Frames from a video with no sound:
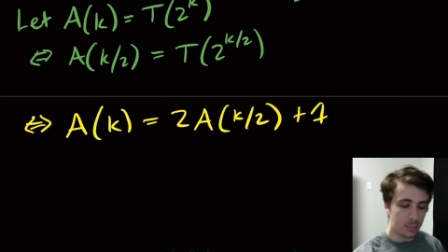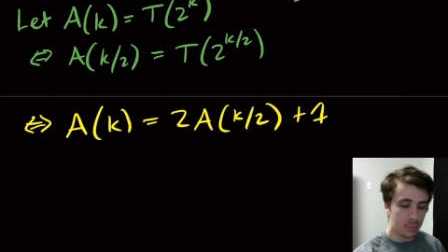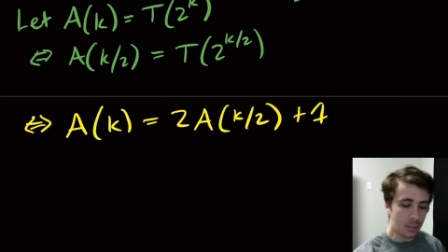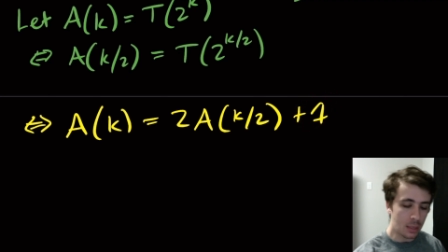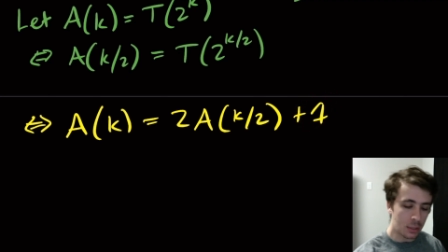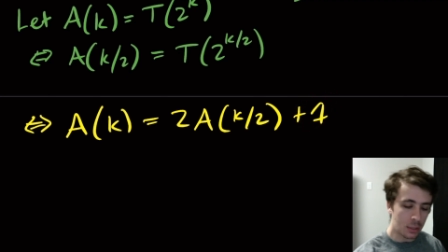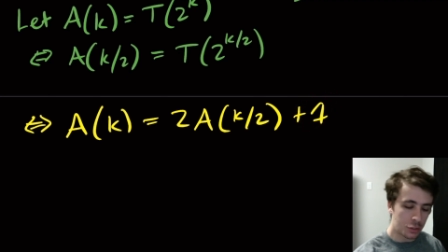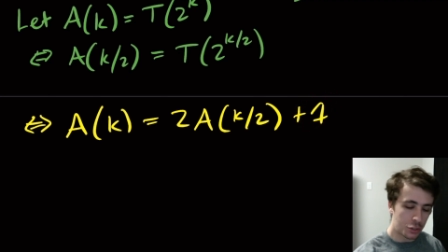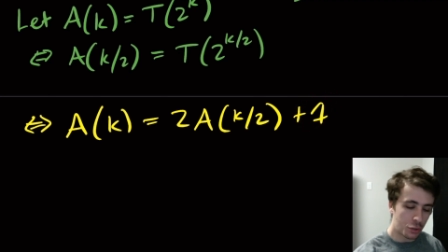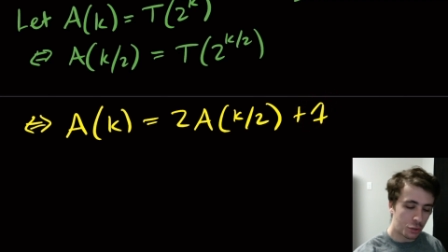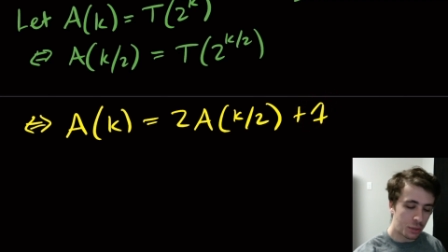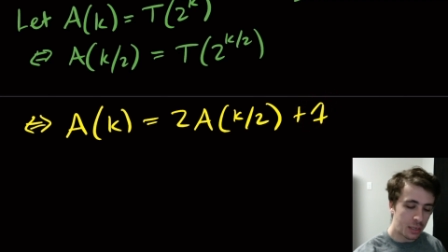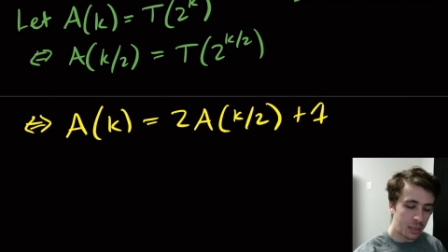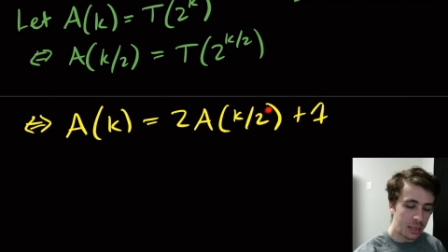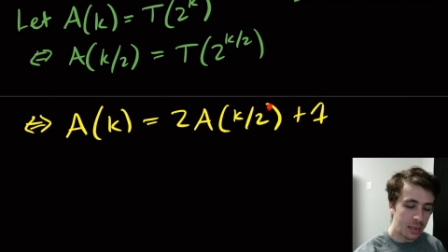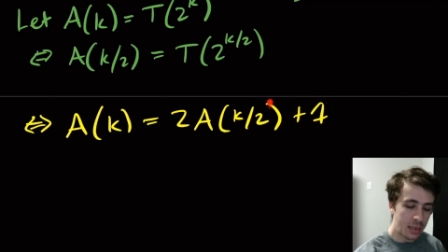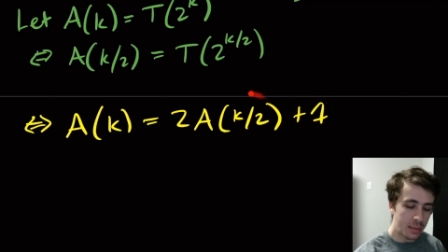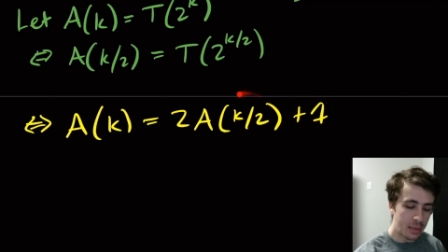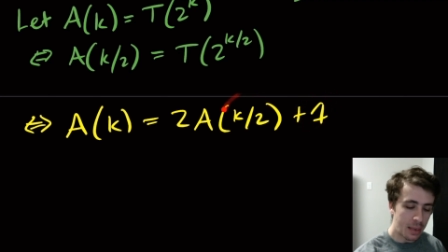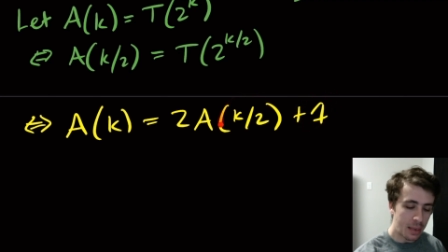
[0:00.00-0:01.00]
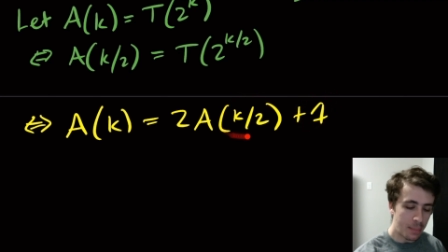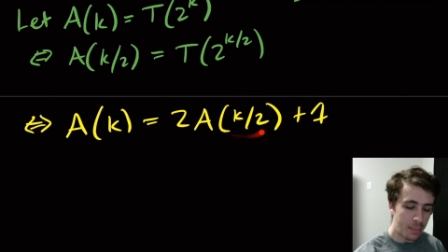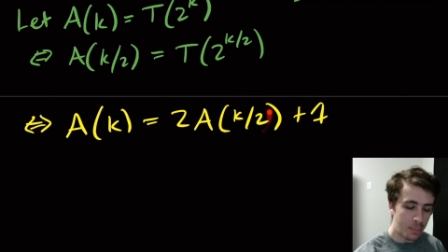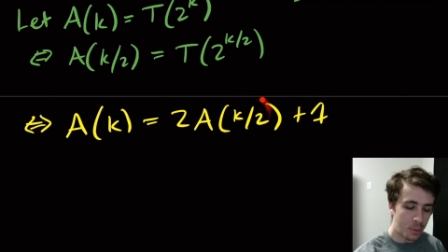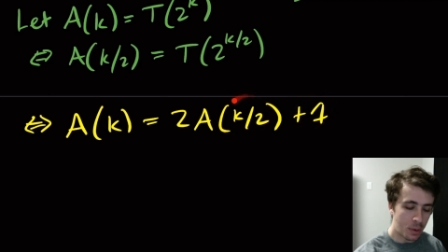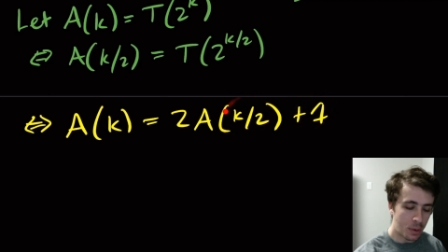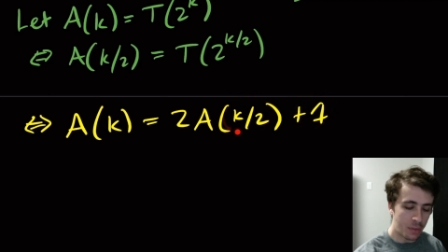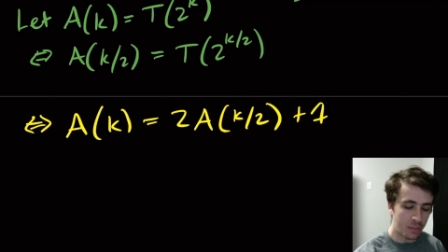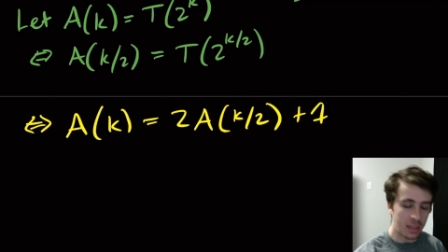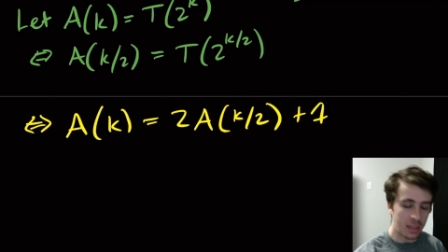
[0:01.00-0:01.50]
So the
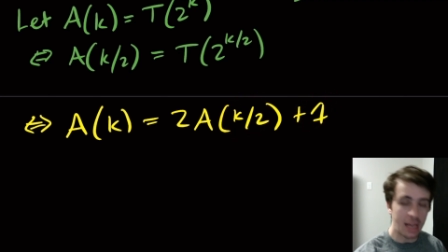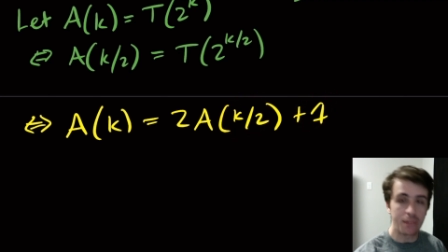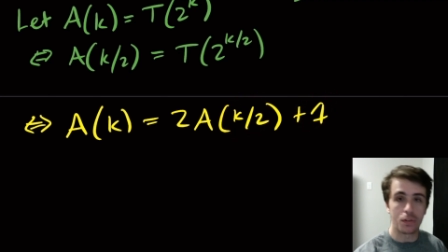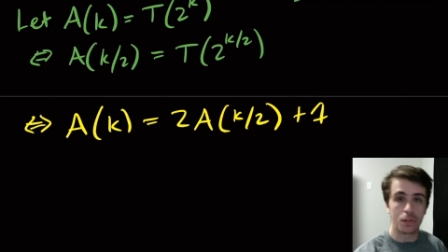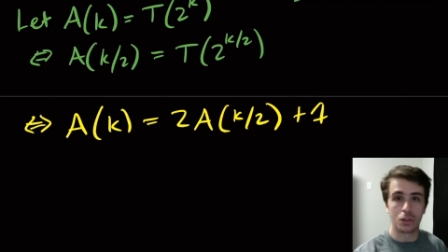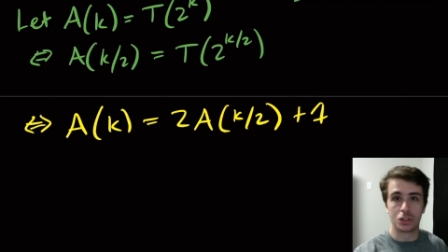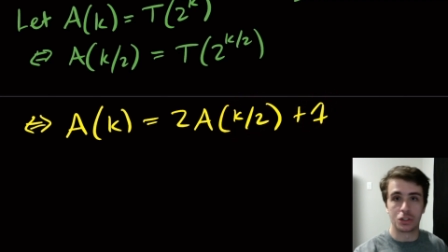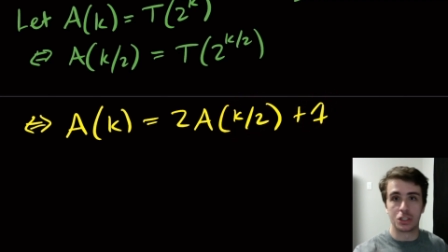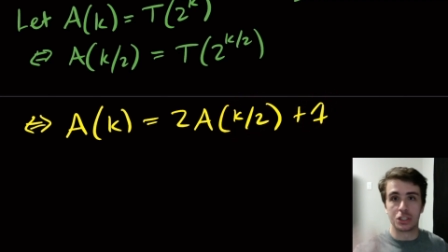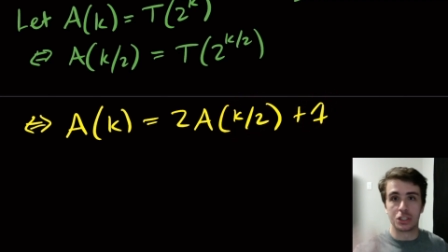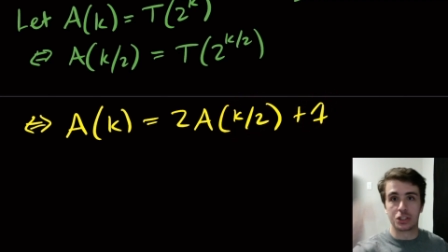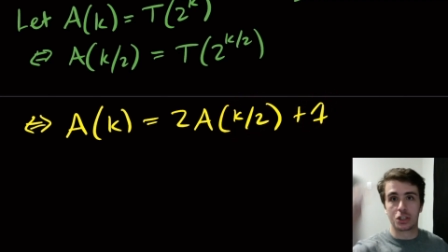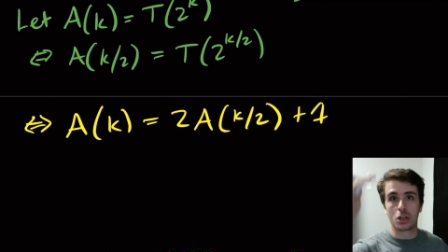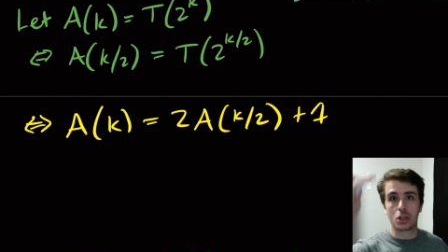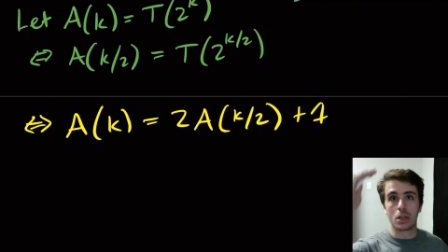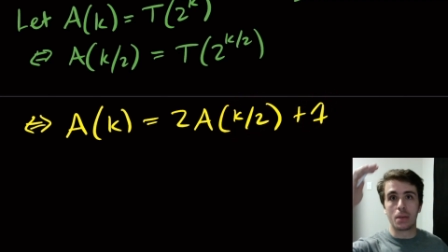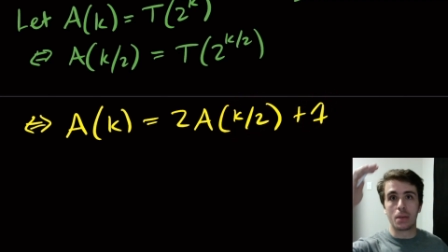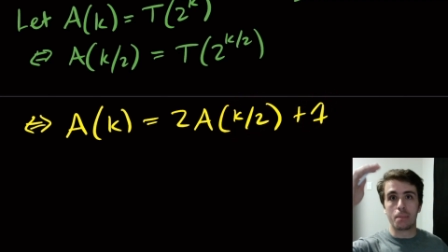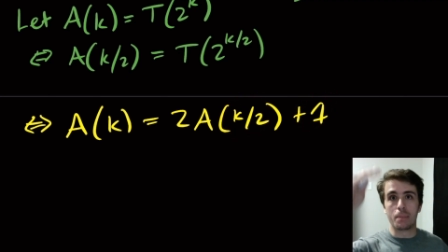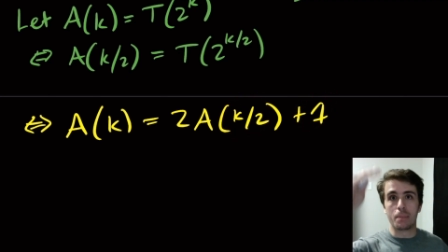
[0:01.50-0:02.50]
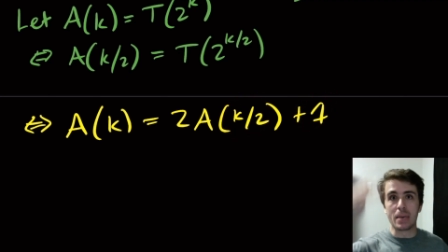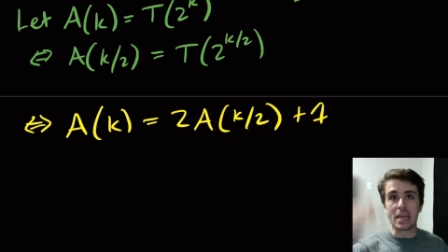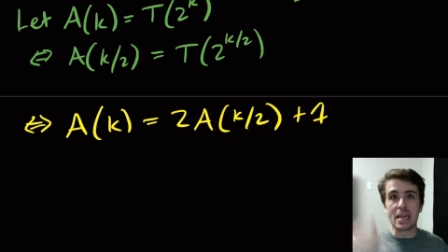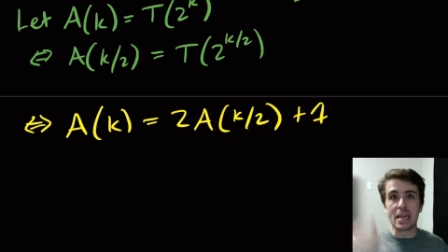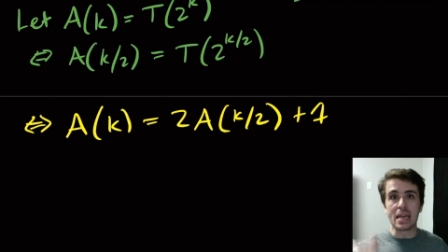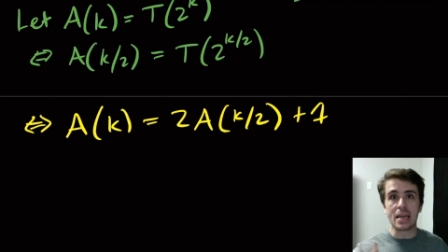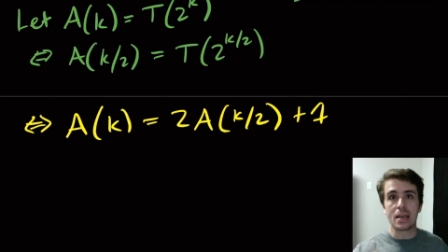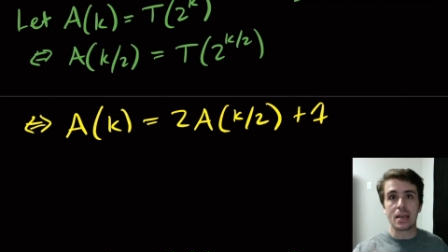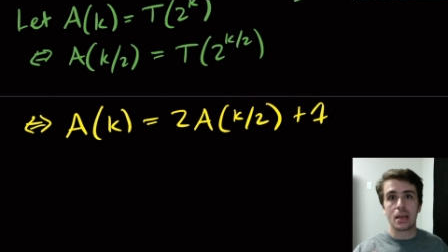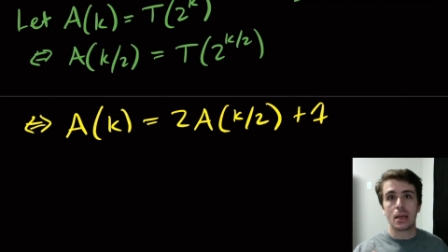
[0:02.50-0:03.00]
number of levels is going to
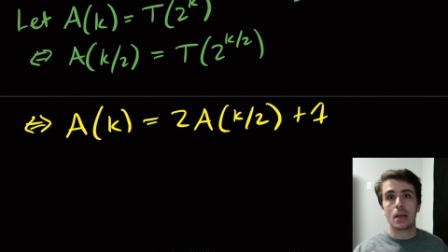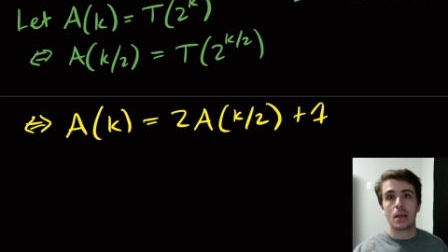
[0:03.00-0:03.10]
be